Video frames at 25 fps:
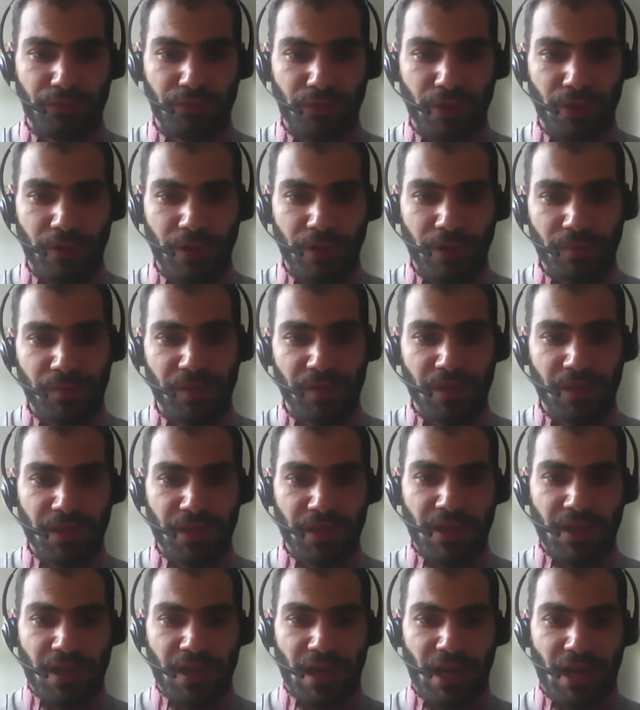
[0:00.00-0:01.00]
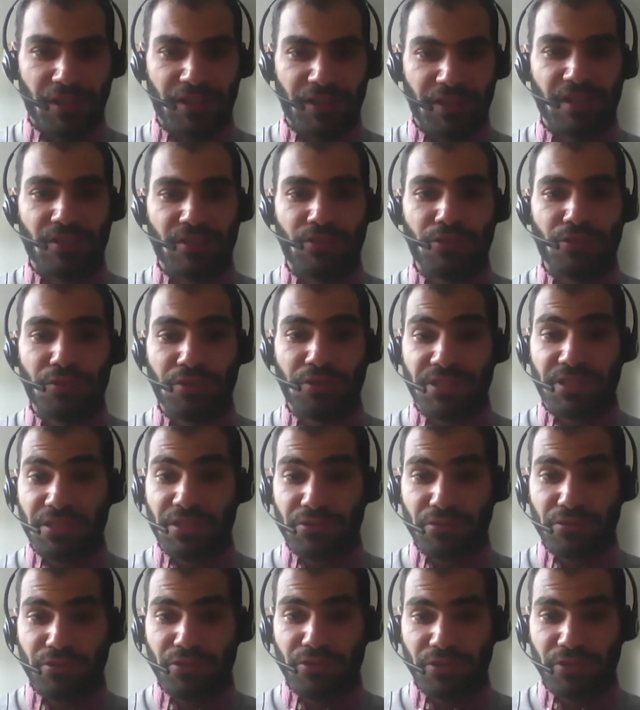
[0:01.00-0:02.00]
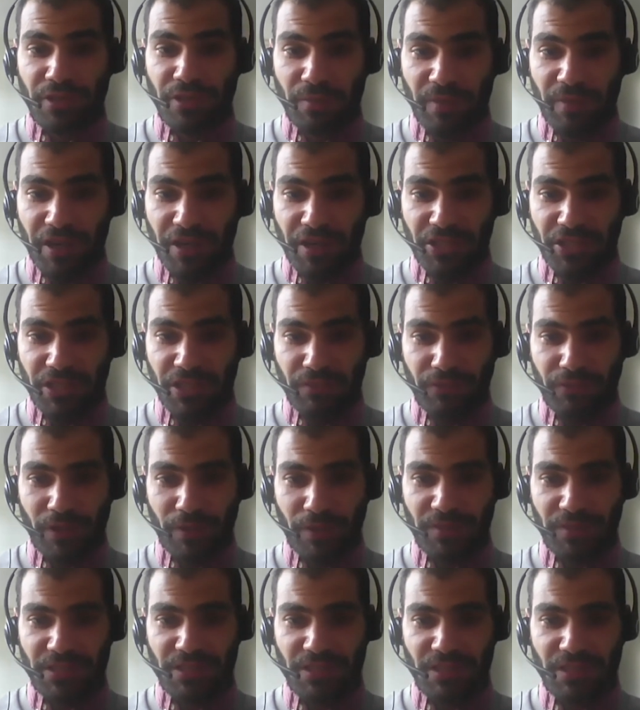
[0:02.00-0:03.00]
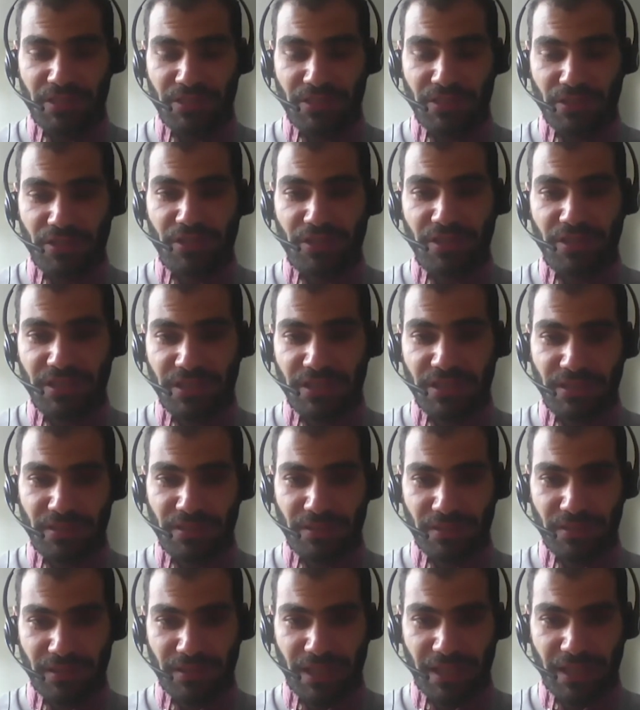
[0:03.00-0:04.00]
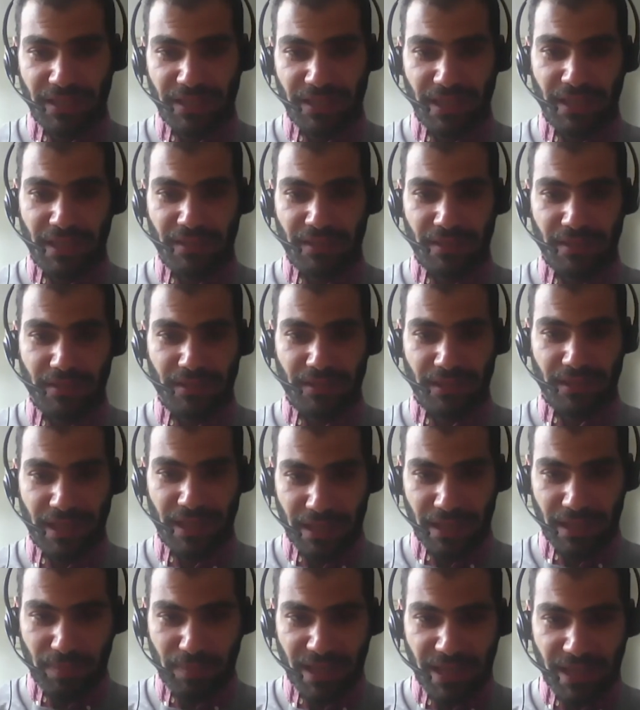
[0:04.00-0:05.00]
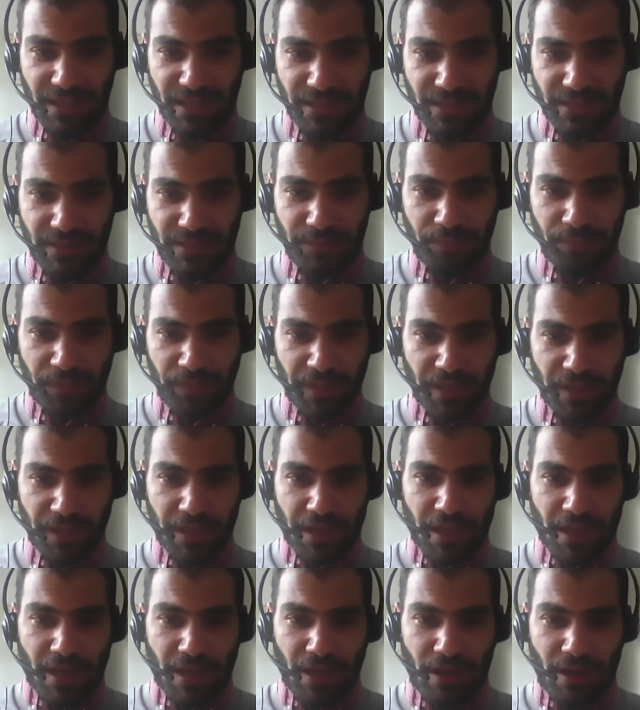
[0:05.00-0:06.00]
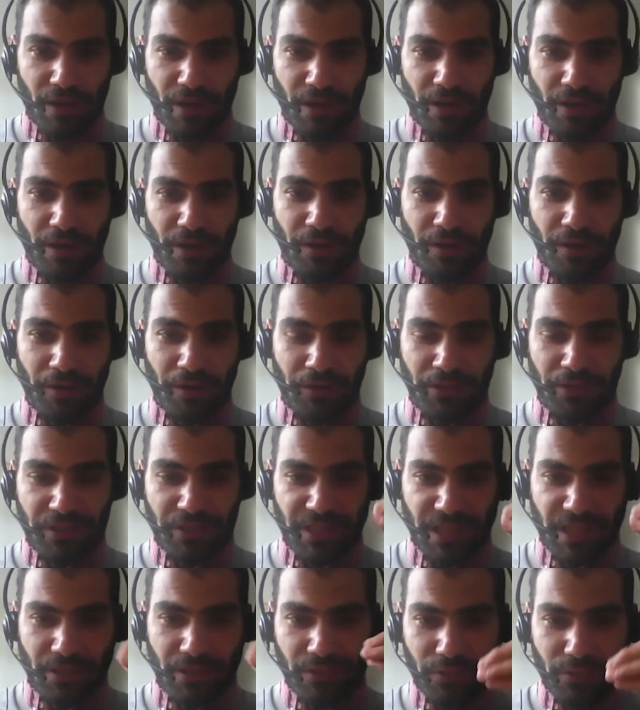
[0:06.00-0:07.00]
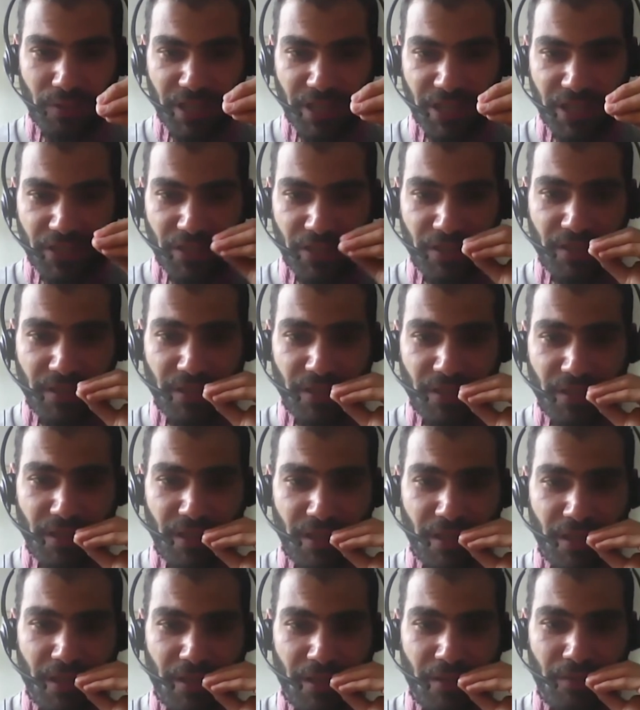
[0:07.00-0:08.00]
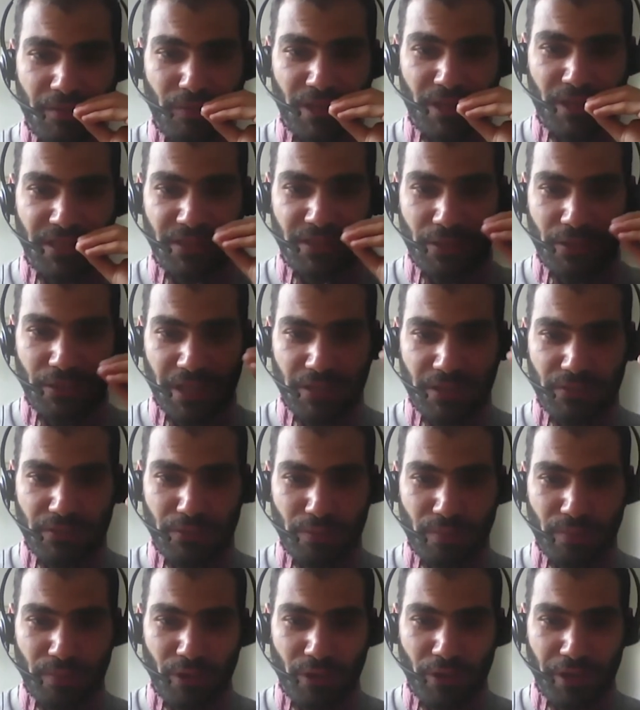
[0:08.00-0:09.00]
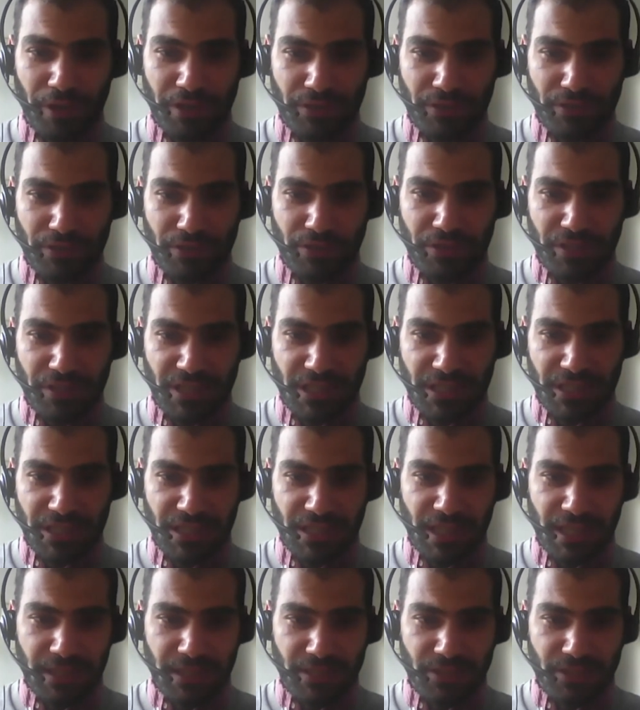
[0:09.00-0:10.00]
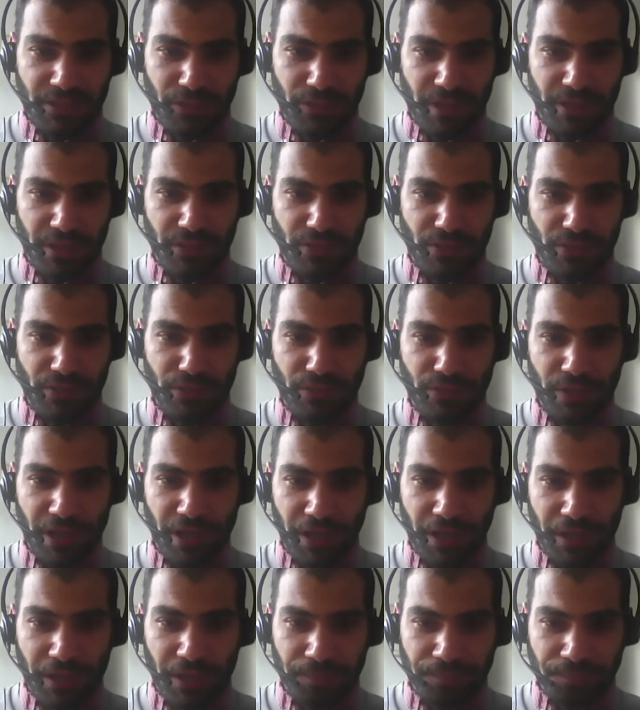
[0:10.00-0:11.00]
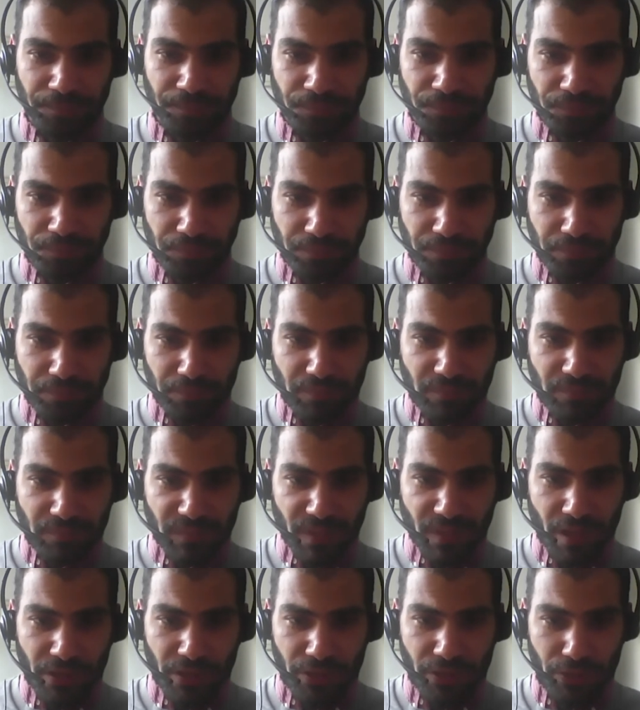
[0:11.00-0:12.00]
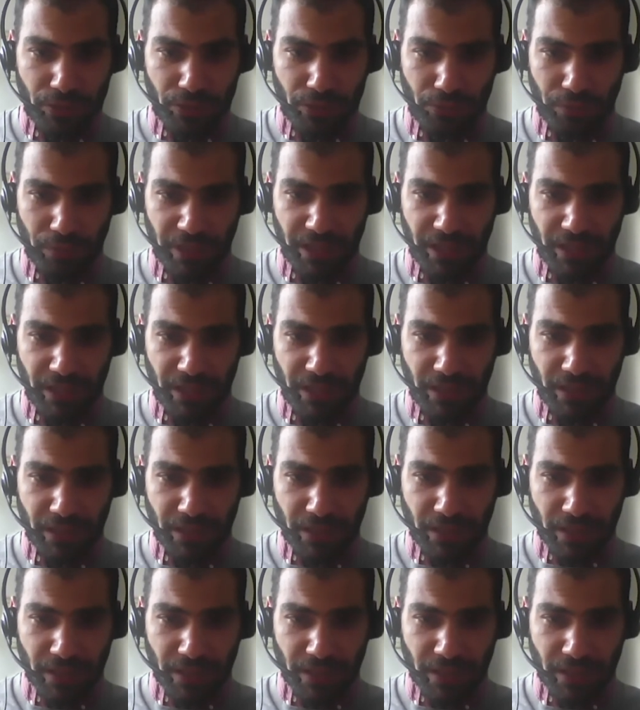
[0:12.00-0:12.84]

Forum? Are there new institutions emerging from these discussions that can take place? Or the second question was going to more into the details, trying to should we